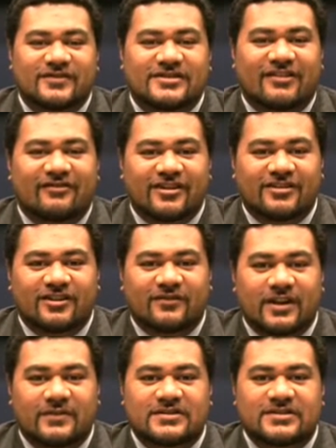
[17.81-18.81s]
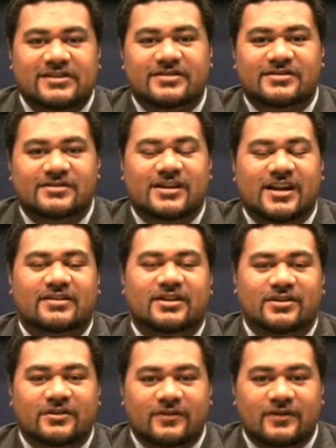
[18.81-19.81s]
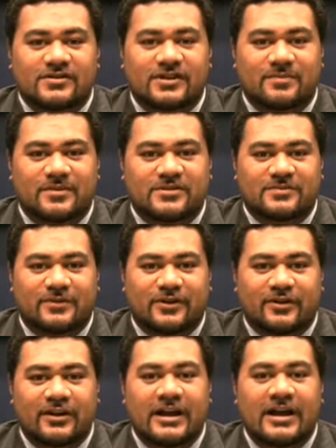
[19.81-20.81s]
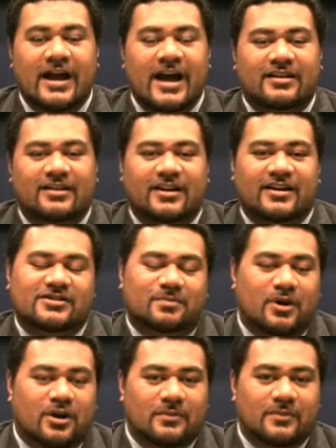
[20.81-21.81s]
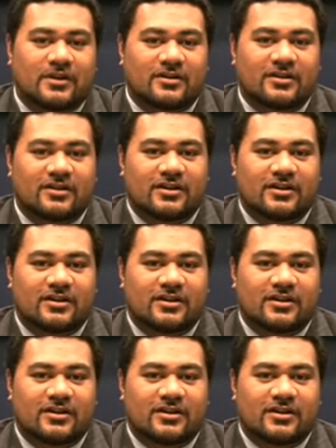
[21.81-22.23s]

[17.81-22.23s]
as Director of Life Skills at the University of Pittsburgh Athletic Department.